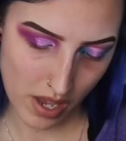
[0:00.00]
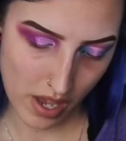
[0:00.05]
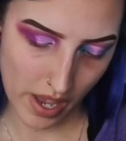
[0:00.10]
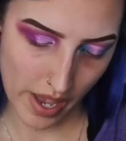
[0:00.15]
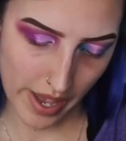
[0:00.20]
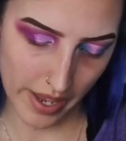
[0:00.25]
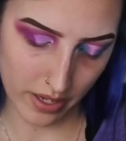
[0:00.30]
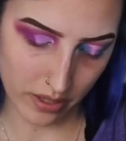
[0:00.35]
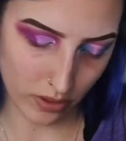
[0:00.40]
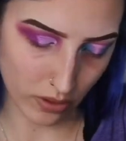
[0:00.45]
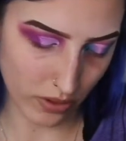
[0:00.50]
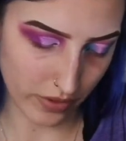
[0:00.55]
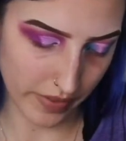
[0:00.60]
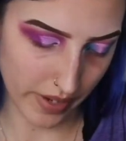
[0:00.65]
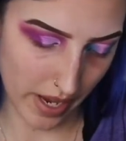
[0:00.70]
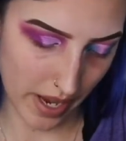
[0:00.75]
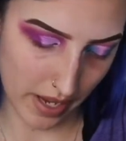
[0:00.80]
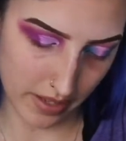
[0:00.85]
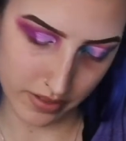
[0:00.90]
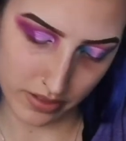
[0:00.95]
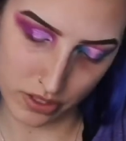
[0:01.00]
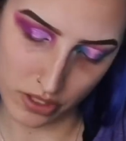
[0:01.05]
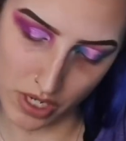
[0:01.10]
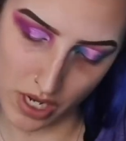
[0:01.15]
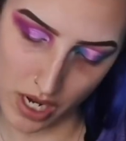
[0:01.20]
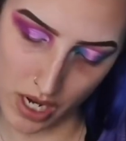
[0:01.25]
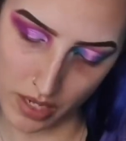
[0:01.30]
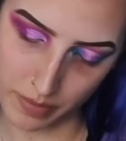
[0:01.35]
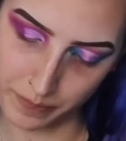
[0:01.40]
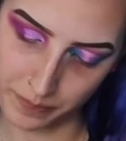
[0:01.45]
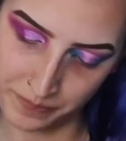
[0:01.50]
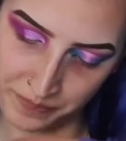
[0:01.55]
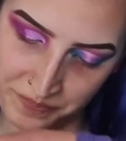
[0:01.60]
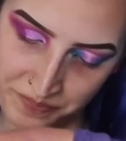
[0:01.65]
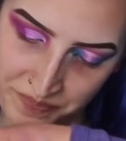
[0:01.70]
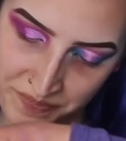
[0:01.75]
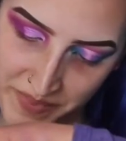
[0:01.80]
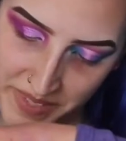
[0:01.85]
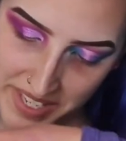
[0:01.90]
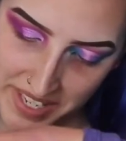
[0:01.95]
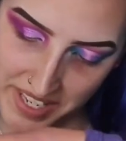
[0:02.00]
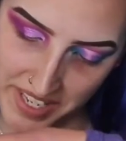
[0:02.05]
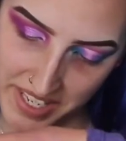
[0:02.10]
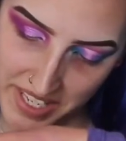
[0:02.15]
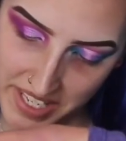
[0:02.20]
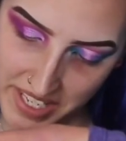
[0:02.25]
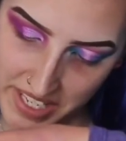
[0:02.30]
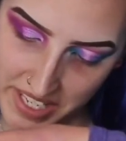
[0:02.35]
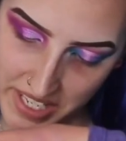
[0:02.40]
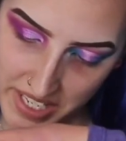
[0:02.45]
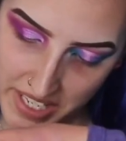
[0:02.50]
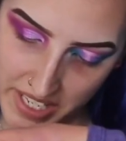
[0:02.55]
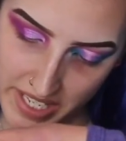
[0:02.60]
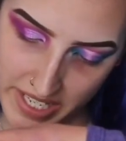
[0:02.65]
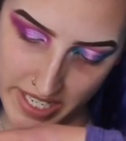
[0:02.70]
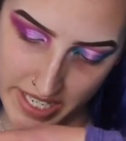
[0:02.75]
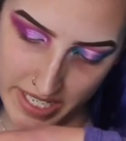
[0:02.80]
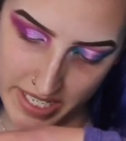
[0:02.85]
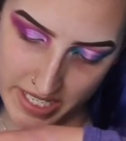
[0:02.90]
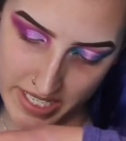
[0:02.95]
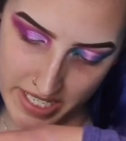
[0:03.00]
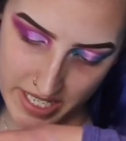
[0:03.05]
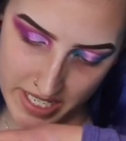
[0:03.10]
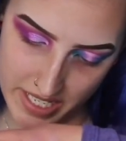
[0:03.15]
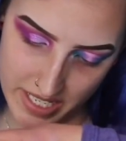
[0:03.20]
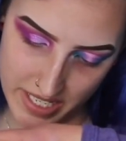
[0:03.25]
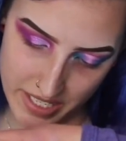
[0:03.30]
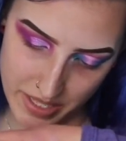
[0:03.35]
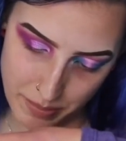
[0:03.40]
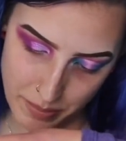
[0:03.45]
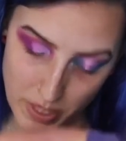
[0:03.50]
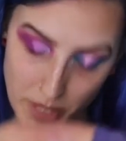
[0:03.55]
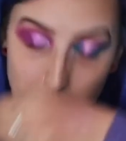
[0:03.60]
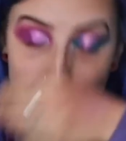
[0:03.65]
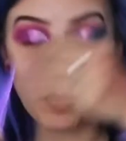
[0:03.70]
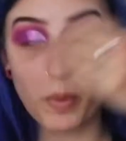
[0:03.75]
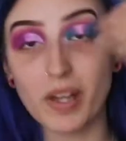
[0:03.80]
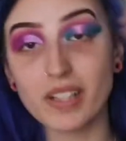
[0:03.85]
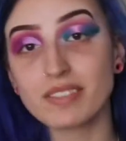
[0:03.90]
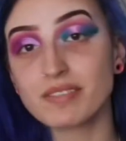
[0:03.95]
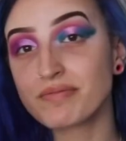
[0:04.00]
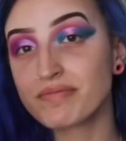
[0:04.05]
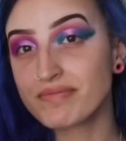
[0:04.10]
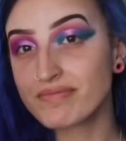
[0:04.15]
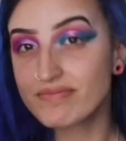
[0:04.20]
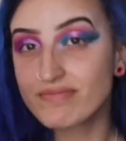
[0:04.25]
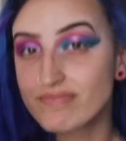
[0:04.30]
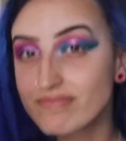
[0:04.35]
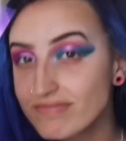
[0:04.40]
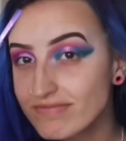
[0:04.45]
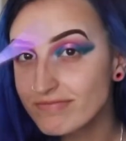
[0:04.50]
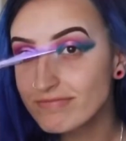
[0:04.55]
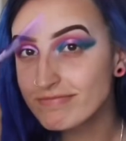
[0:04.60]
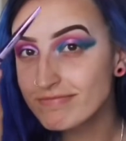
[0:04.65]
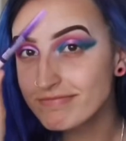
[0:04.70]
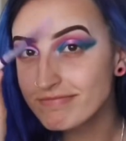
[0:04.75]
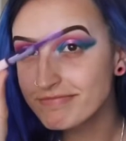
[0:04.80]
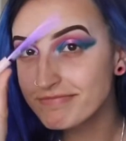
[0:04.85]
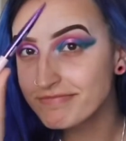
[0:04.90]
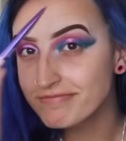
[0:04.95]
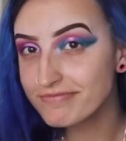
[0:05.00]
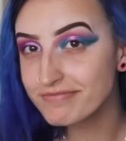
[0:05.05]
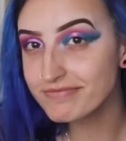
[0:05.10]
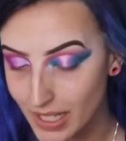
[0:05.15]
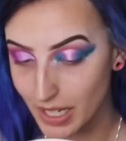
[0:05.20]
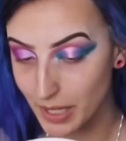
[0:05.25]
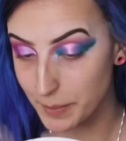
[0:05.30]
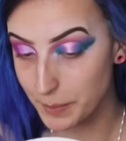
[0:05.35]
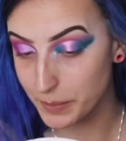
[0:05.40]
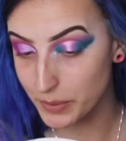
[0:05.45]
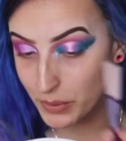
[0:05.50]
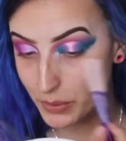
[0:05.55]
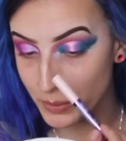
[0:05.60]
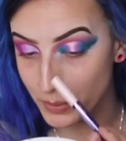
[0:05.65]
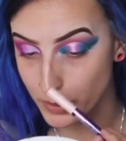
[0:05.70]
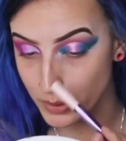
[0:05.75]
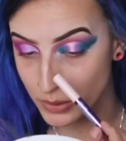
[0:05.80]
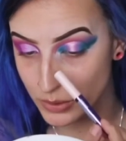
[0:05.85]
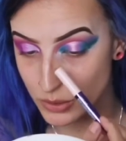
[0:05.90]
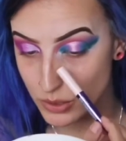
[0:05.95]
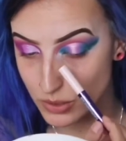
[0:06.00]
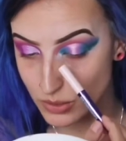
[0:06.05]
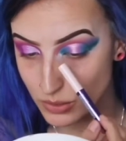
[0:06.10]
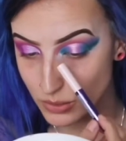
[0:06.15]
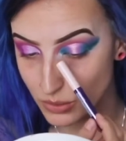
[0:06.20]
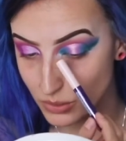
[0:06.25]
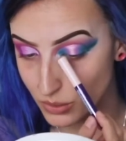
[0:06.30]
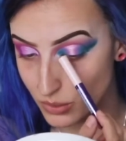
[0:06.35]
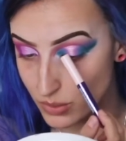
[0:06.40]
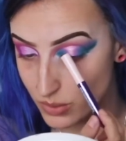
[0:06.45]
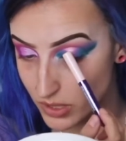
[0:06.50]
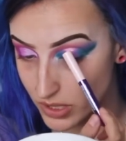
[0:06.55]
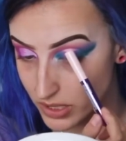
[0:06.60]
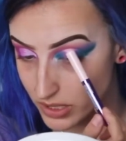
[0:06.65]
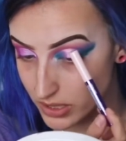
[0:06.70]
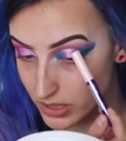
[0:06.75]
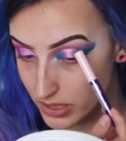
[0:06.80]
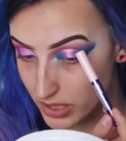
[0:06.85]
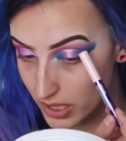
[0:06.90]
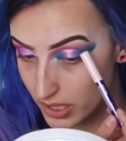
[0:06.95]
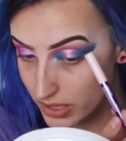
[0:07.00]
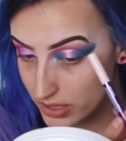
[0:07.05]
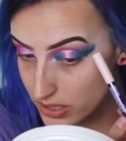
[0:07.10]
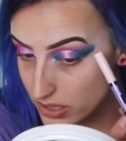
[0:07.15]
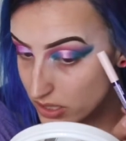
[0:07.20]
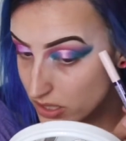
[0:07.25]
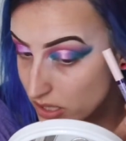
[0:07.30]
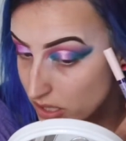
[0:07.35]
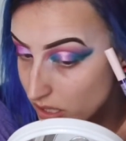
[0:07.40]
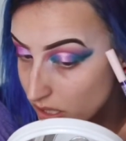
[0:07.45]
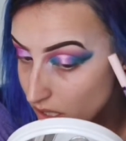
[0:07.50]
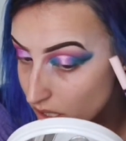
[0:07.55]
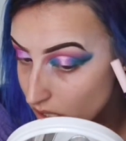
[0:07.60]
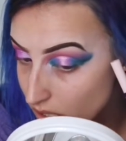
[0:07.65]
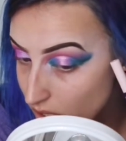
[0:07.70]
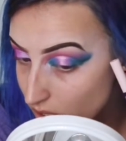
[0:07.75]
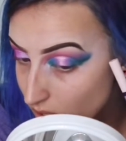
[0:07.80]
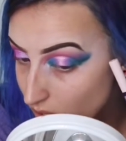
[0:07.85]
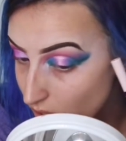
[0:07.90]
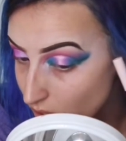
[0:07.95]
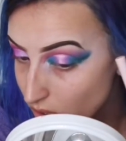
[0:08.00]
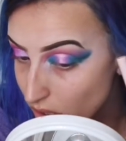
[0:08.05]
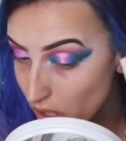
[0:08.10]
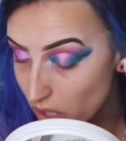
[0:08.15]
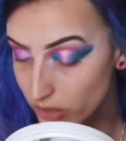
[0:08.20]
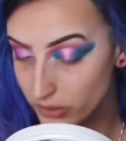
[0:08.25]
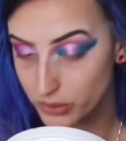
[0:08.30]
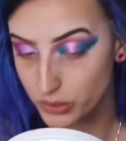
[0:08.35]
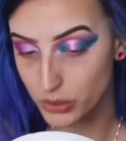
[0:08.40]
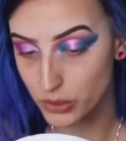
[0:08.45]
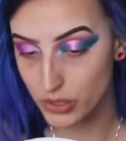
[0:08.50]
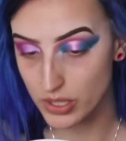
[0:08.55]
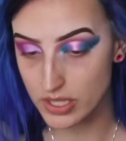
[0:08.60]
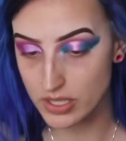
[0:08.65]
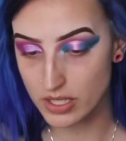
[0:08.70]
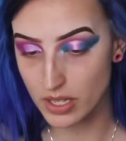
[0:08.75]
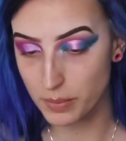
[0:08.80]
I don't know if it has a shade, the purple one. I'm going to cut along the crease.